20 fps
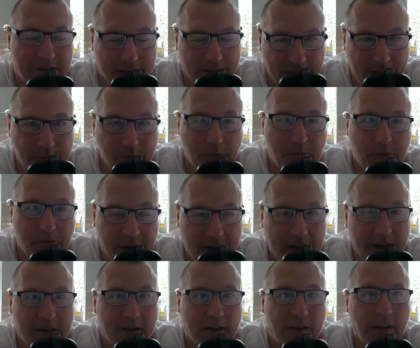team or
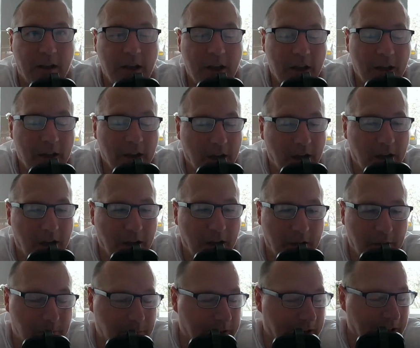berating
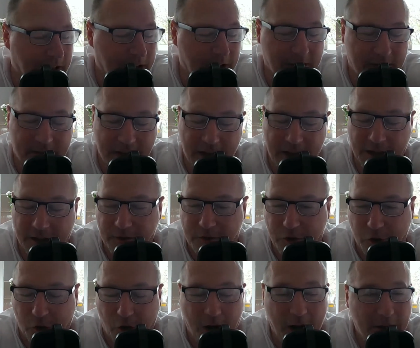the players and
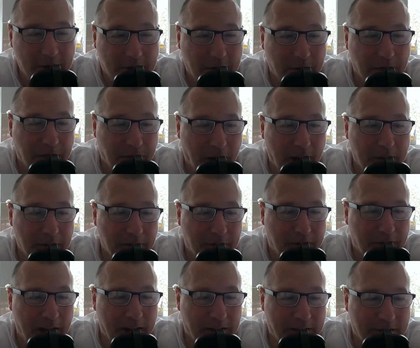trying to find
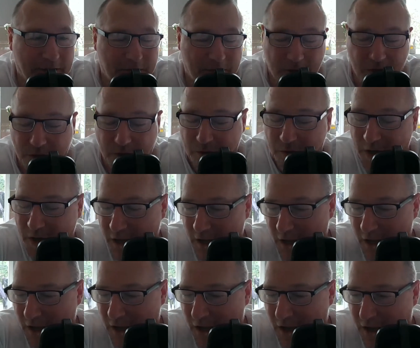facts to
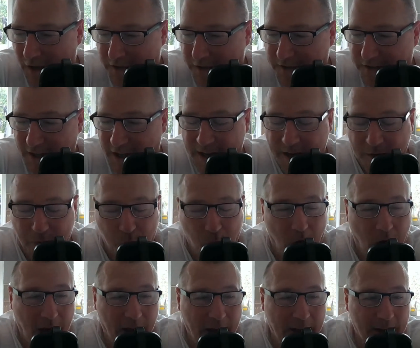say
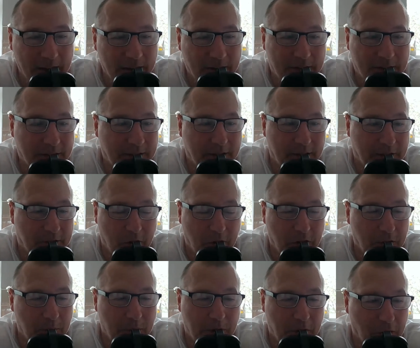why the
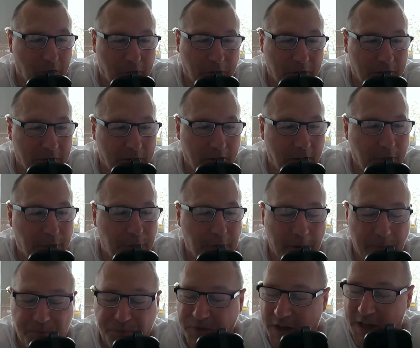Tottenham are not good enough
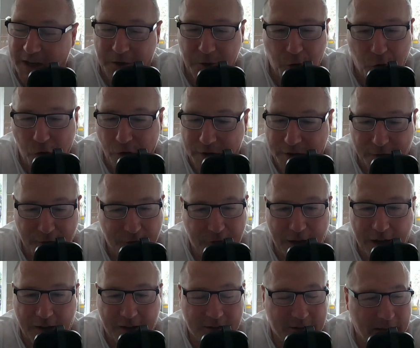and ignoring the
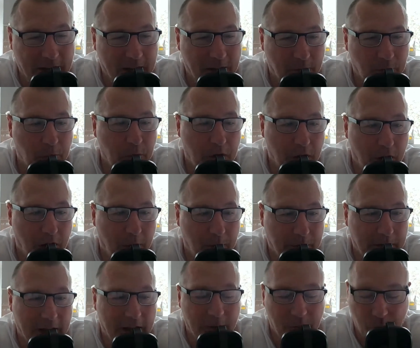facts that we are
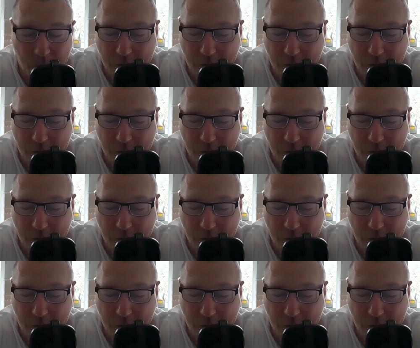playing